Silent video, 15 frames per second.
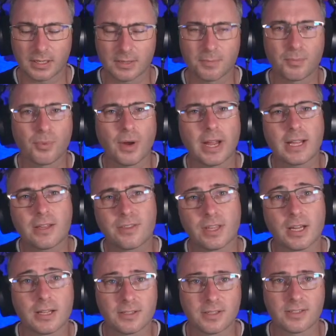break the
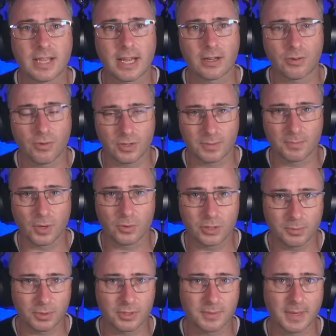answers out across
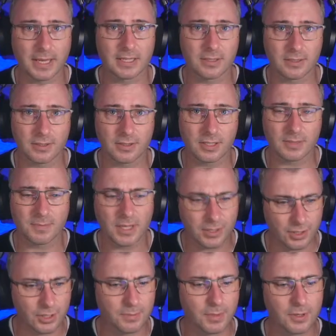multiple domains as much
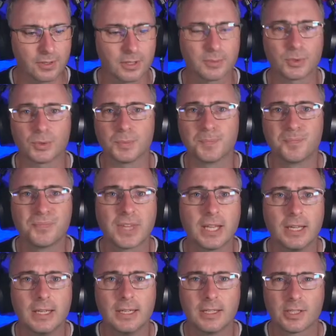as possible.
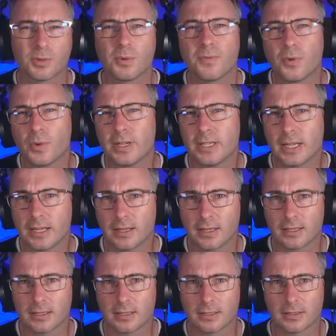So avoid
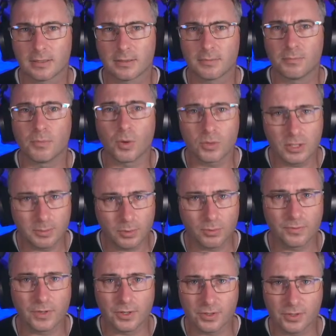multiple
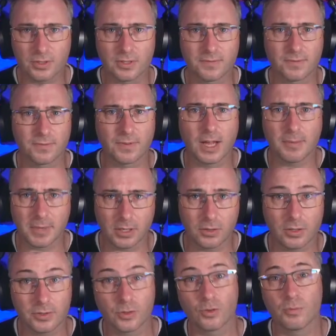versions of
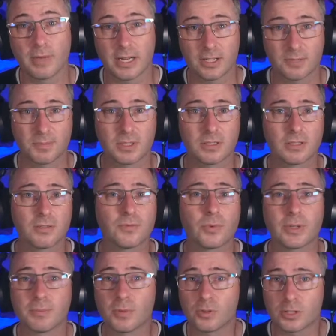pharmacological management, avoid
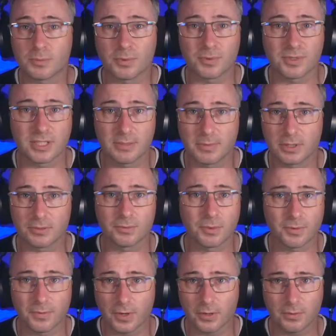multiple similar
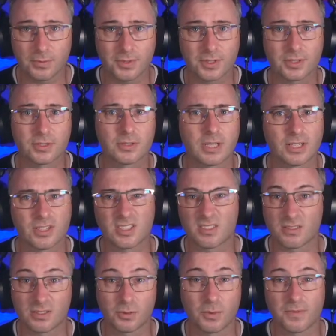referrals, such as
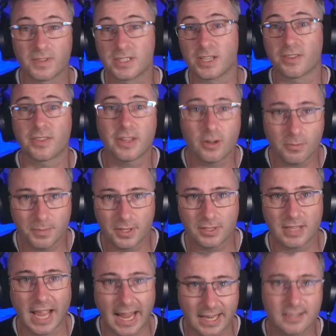to a physiotherapist
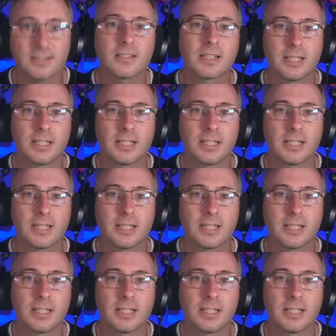and a